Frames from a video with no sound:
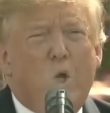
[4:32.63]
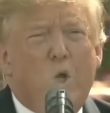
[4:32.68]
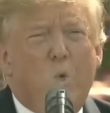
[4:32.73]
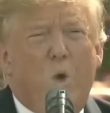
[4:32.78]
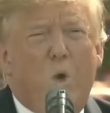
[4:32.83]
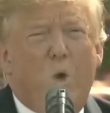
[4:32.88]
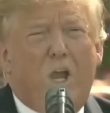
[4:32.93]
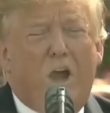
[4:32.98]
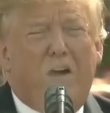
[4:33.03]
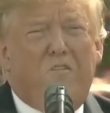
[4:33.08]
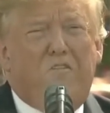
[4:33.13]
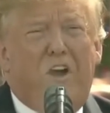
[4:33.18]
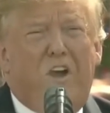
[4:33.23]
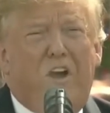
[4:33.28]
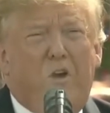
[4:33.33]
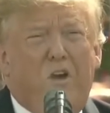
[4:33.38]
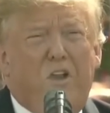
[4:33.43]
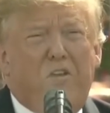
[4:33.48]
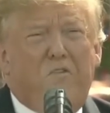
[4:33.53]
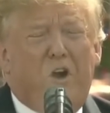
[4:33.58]
We are
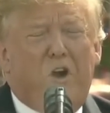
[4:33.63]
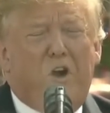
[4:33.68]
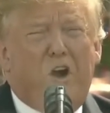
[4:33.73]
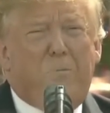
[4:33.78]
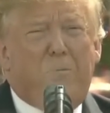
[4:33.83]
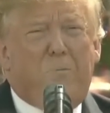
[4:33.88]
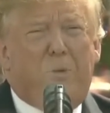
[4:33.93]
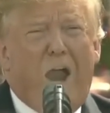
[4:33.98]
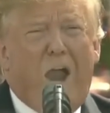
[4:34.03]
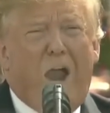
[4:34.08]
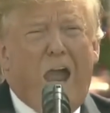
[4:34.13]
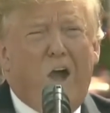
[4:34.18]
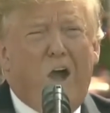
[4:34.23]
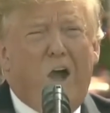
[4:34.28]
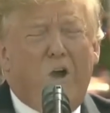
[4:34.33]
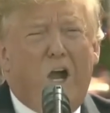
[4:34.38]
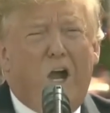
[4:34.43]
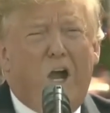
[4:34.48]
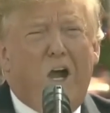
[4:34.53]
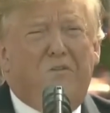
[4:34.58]
very, very
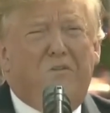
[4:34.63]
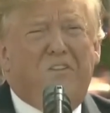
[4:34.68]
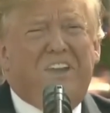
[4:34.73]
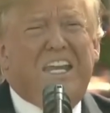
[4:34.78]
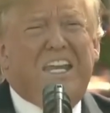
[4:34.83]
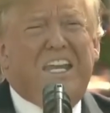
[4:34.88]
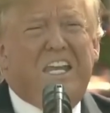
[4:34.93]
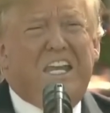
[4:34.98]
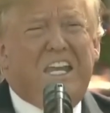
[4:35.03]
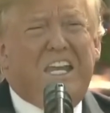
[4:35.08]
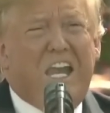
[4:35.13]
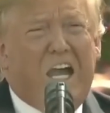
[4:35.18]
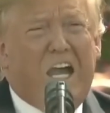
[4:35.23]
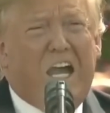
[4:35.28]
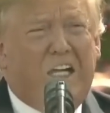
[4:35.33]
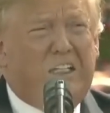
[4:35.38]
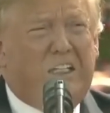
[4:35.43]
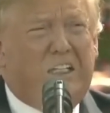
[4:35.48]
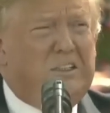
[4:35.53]
proud of India.